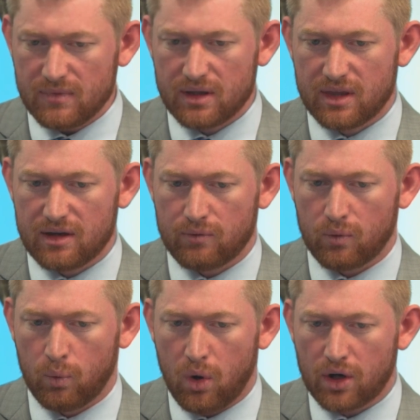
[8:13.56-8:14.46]
they've
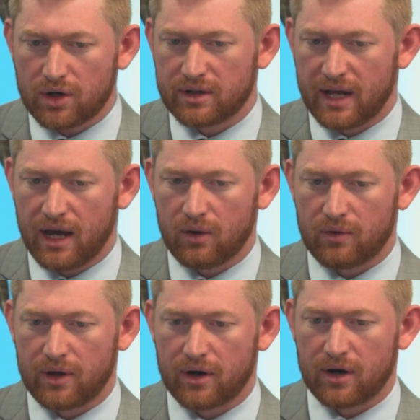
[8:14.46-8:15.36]
watered
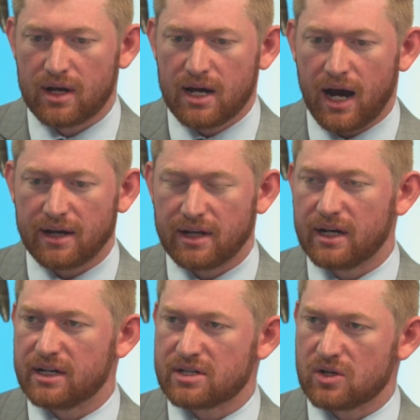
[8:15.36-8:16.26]
down their
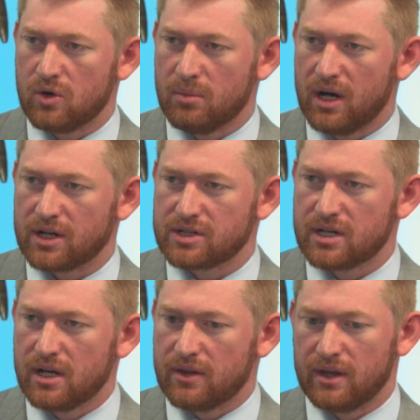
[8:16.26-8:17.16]
identity so
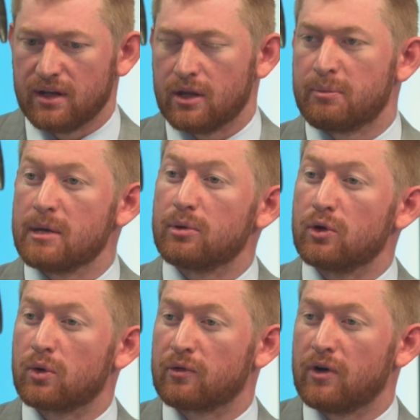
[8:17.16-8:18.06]
much that the people
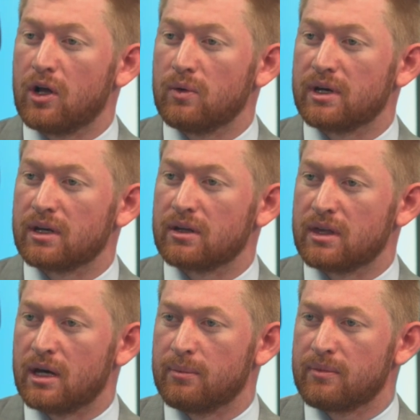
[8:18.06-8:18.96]
who are following
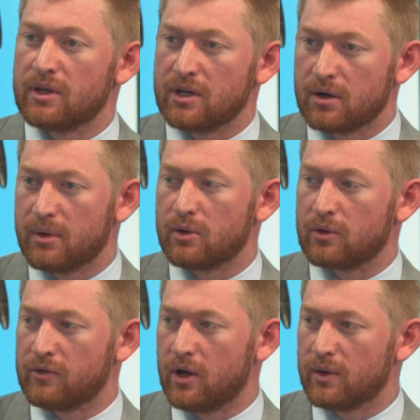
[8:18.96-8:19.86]
them, the young men who
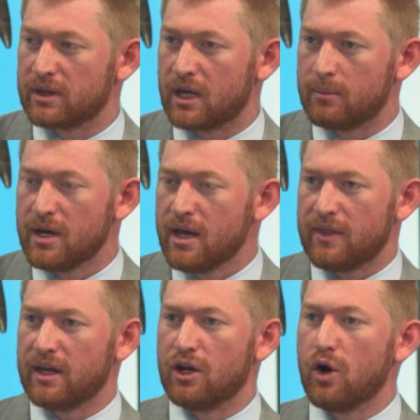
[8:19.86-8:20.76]
are following them,
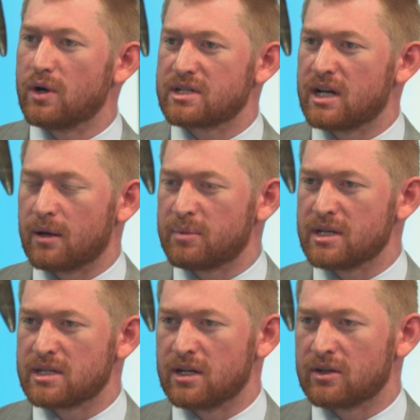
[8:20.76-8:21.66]
they know it's not
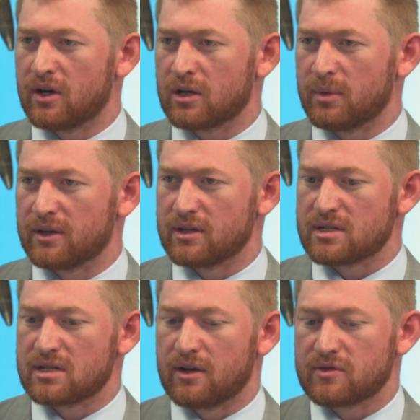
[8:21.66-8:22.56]
PC to talk about
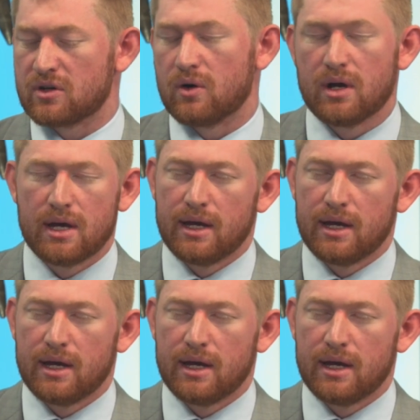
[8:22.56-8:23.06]
this stuff. So